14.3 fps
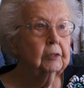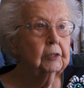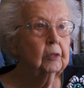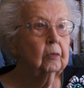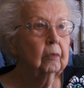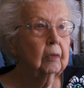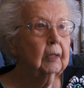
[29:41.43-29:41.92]

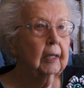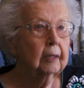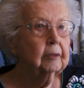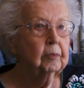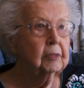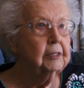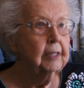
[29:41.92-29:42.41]
to
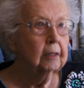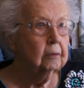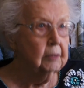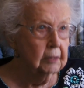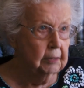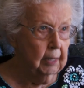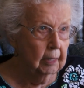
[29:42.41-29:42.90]
cut
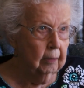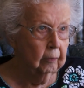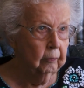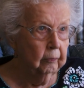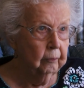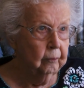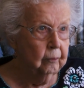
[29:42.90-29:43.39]
themselves
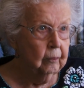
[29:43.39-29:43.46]
down.